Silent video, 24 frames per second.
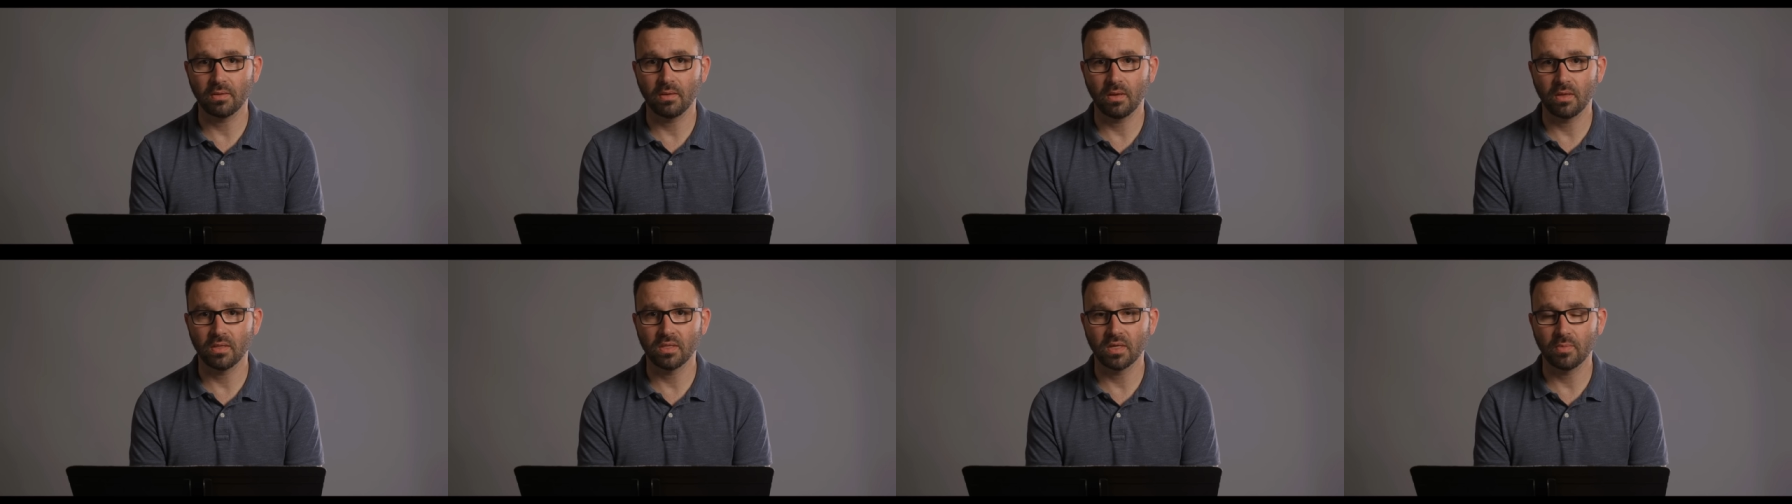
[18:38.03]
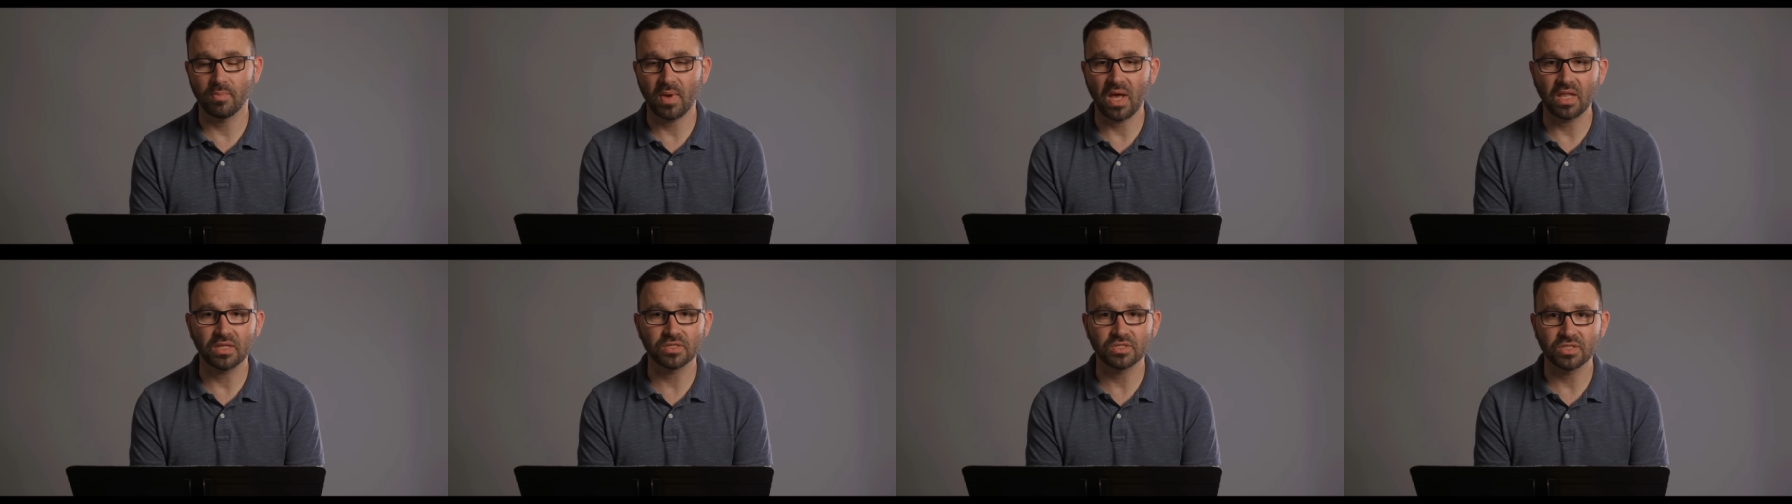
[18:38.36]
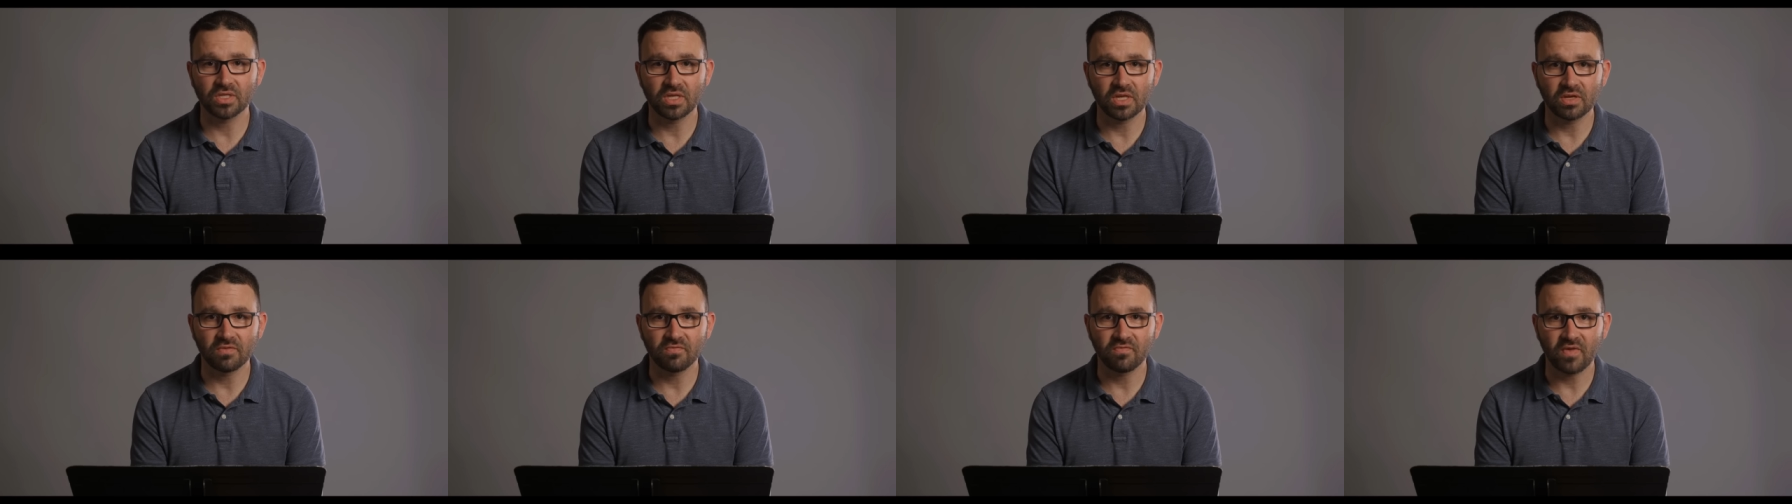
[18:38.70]
uh, the
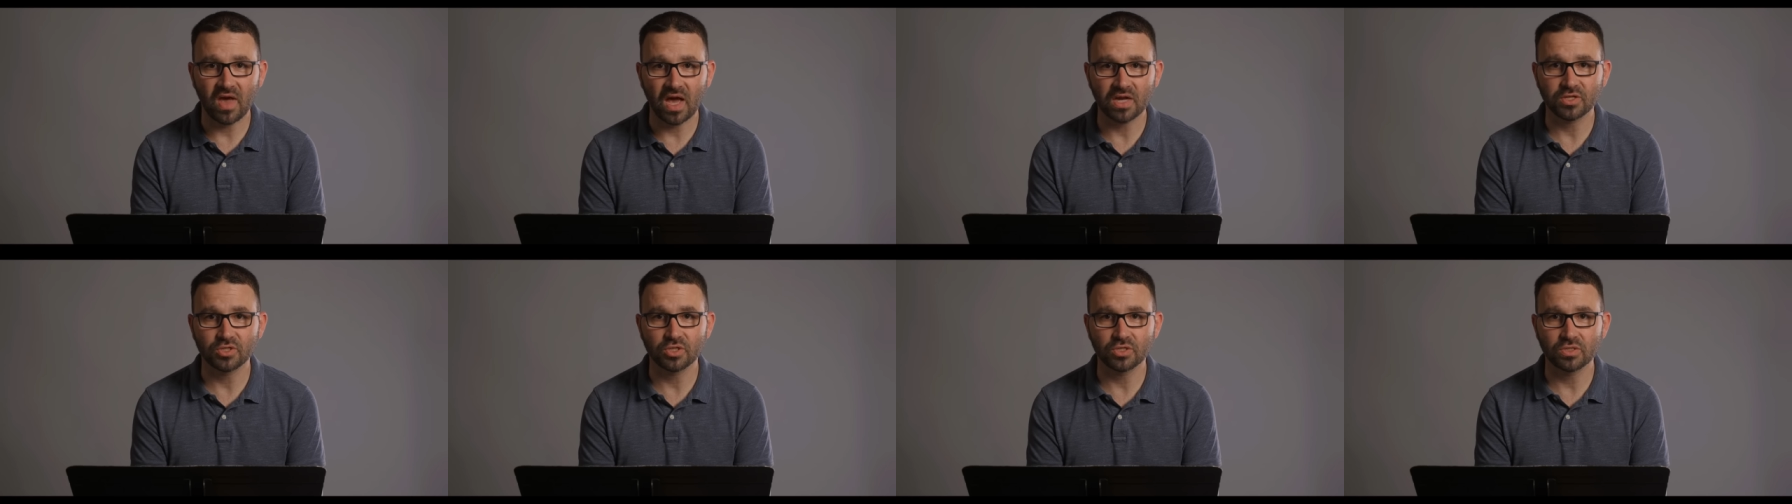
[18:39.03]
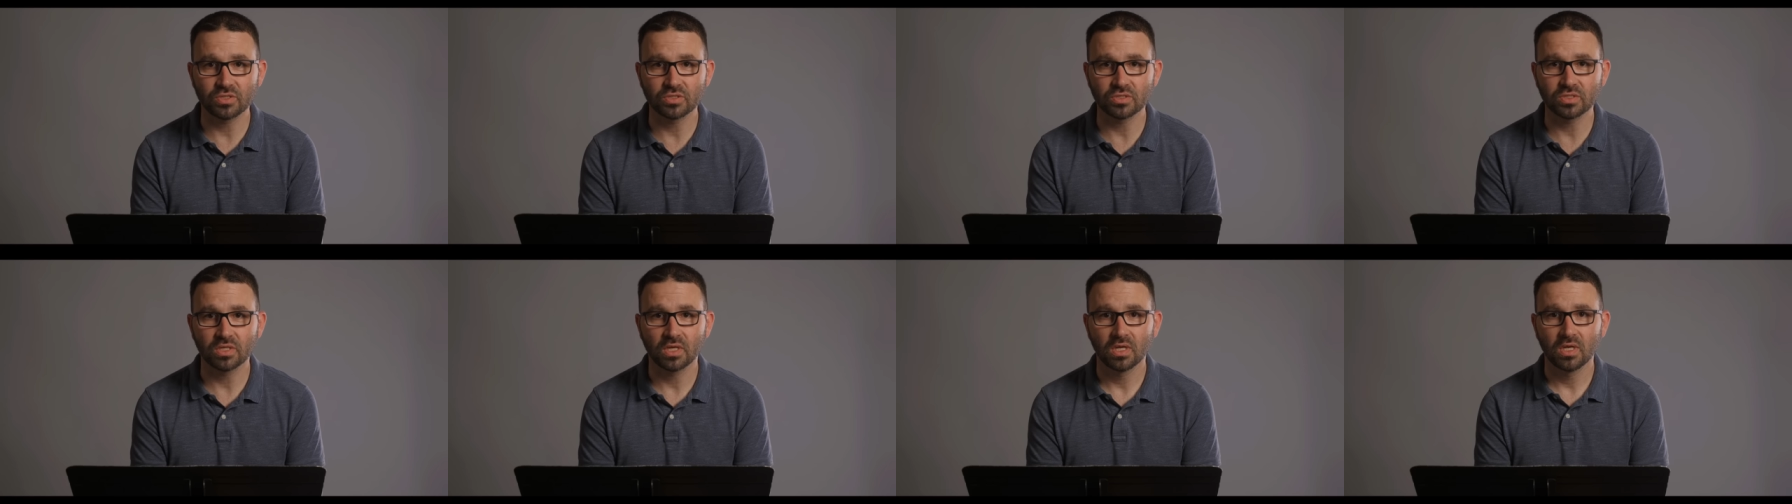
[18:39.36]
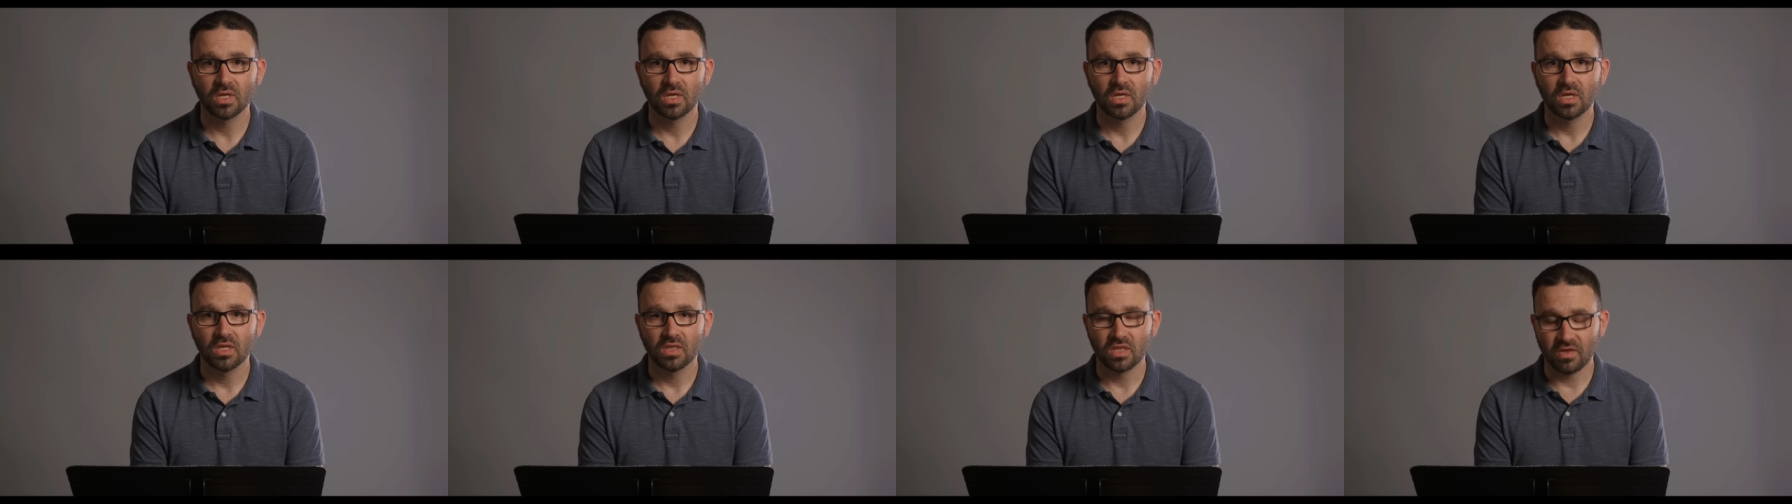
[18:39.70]
Palestinian factions
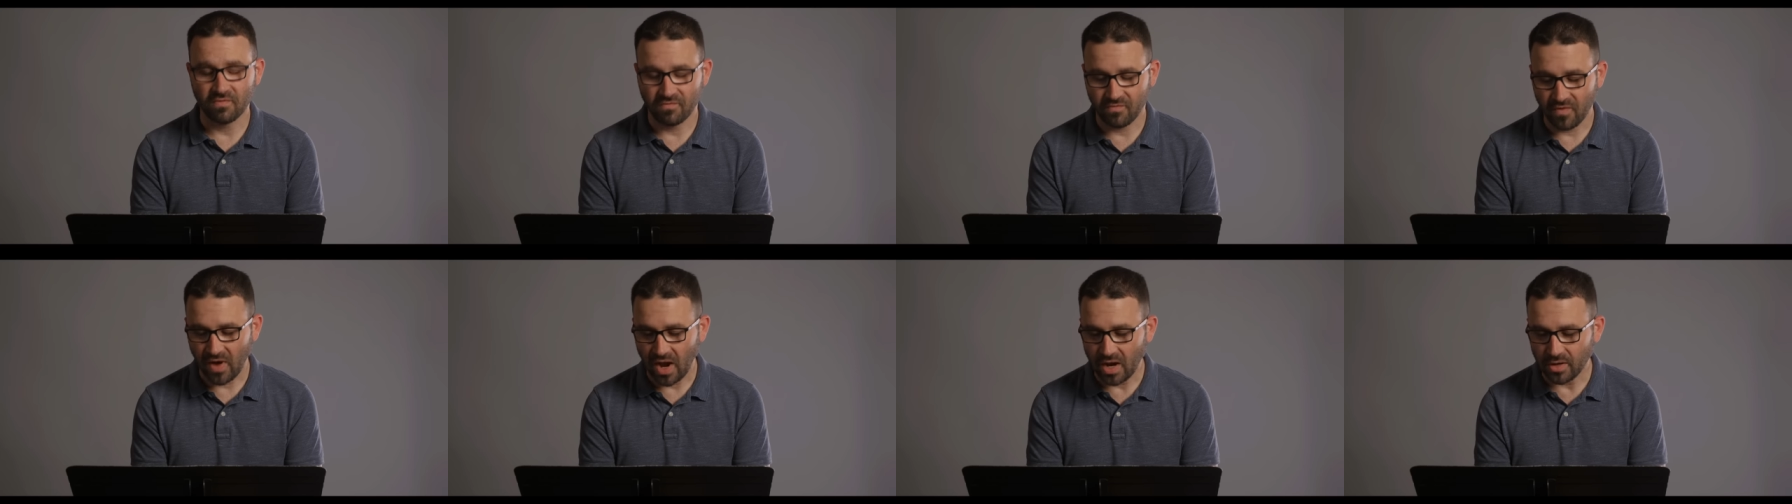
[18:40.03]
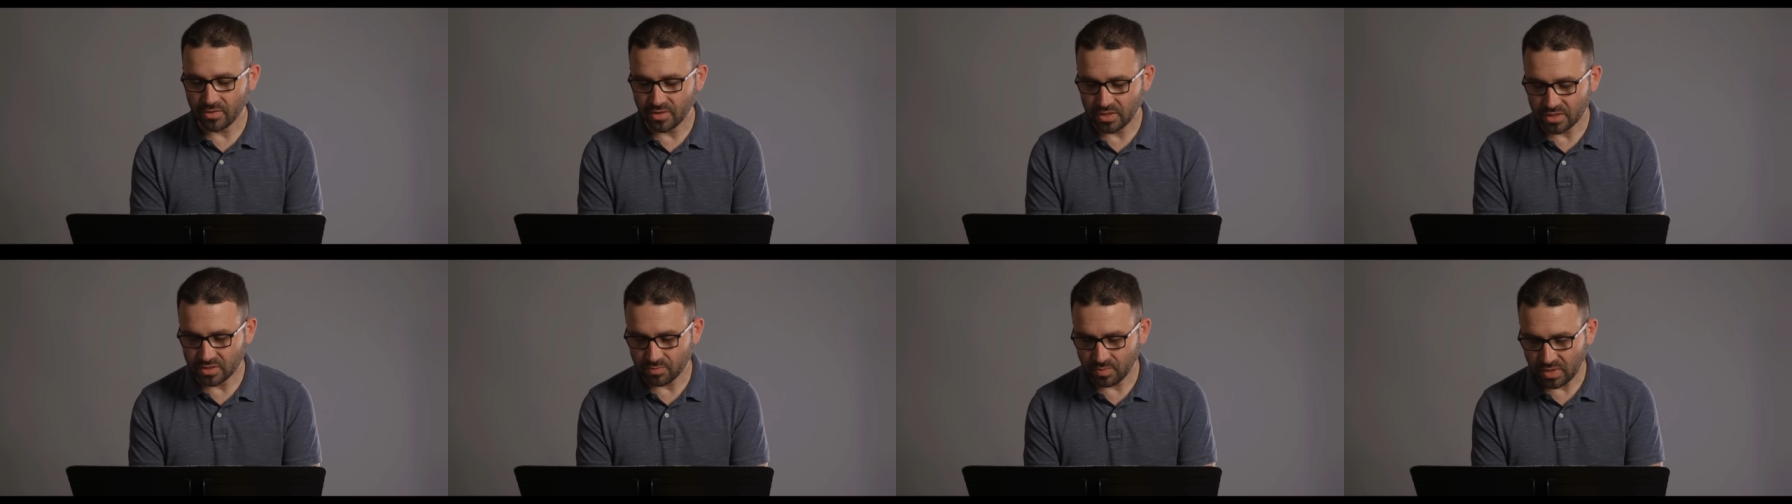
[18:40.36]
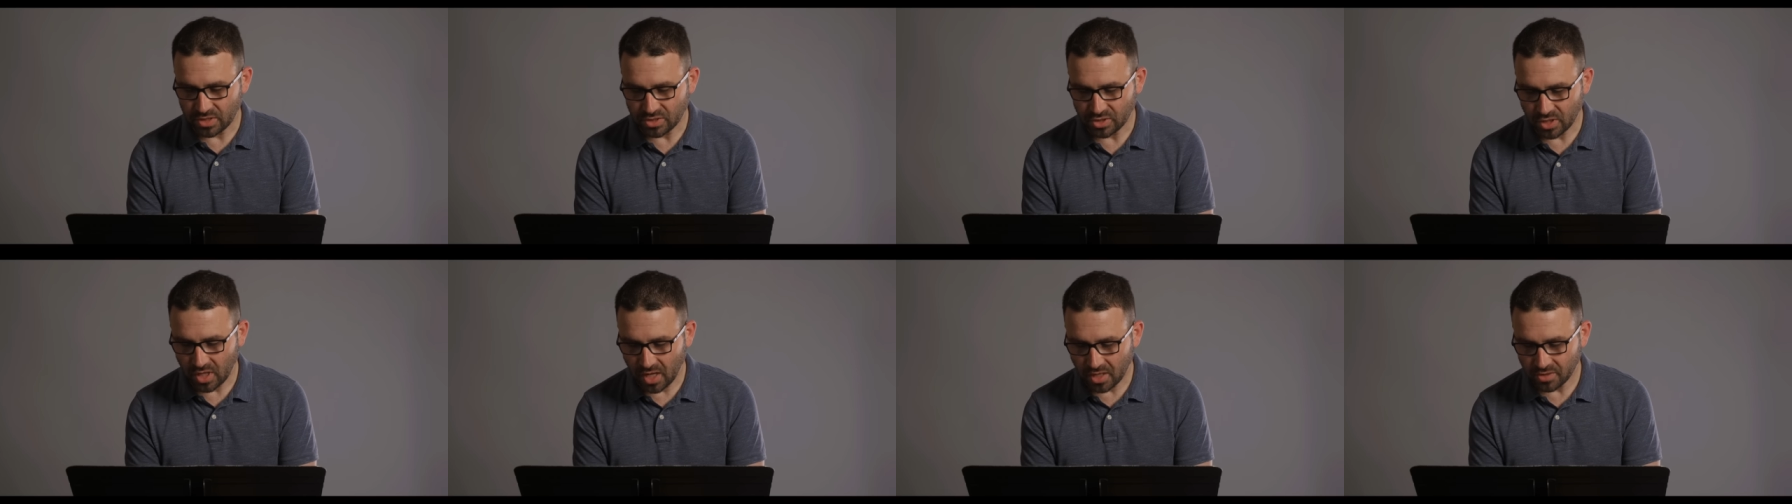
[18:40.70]
that fired these
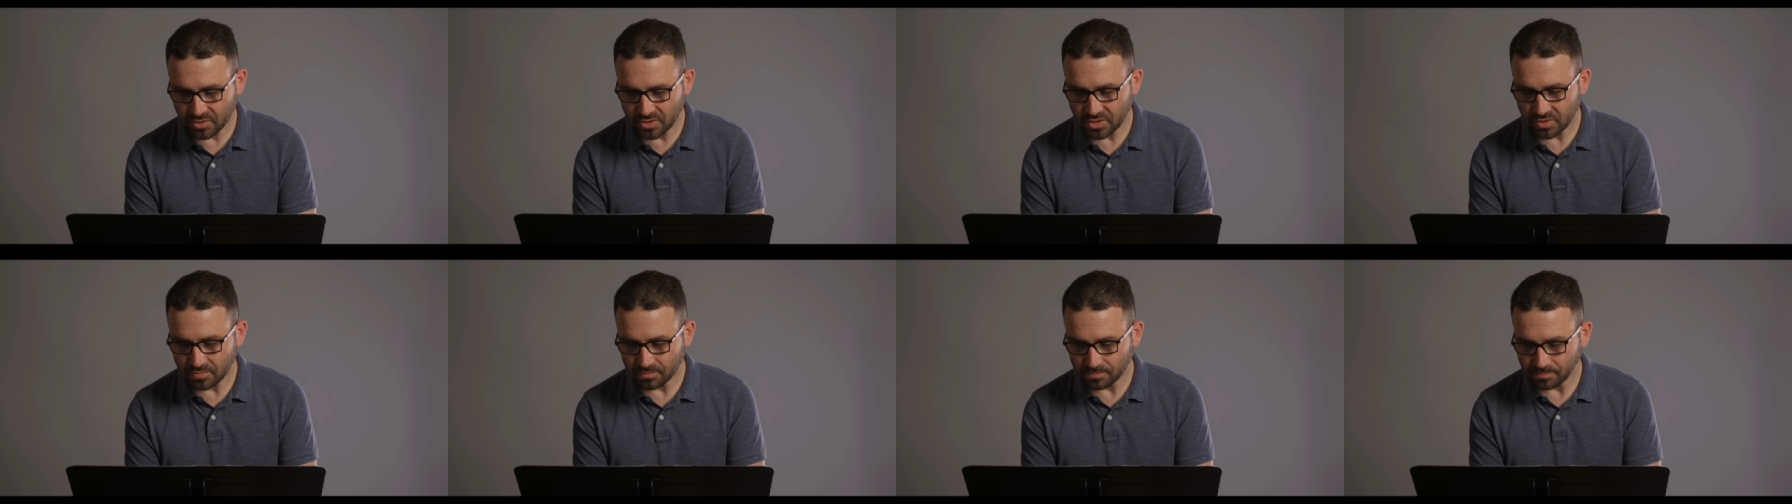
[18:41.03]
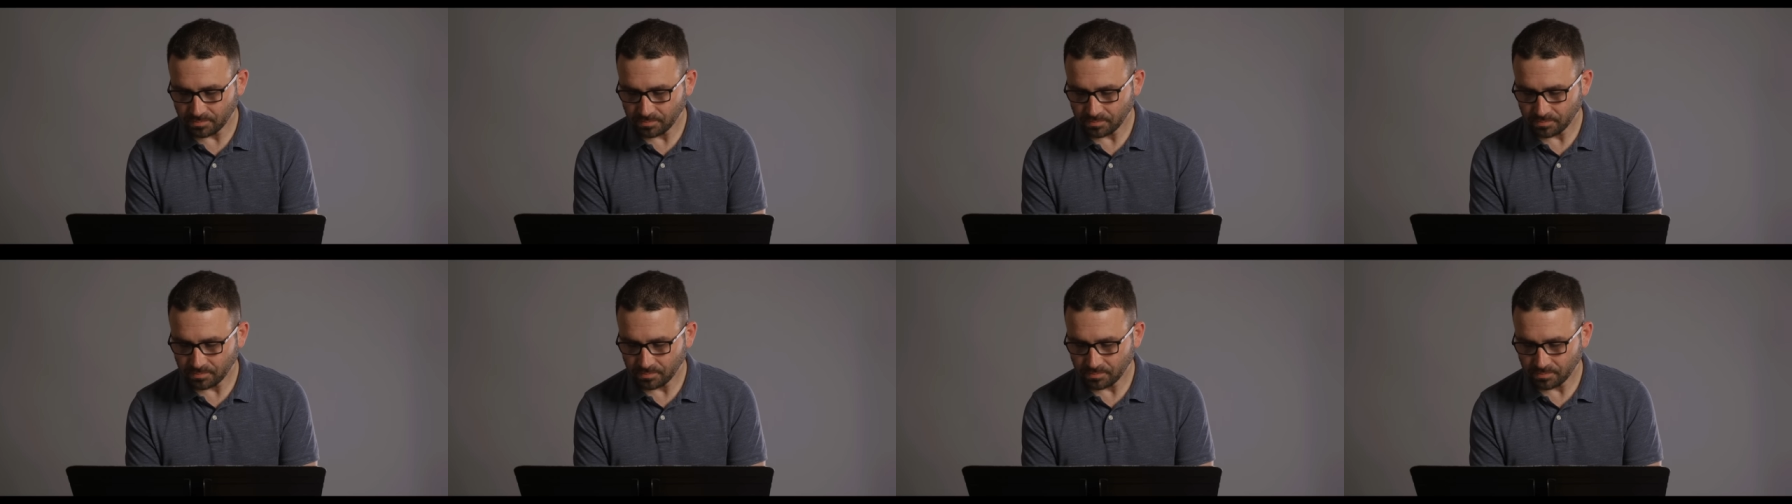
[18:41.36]
missiles.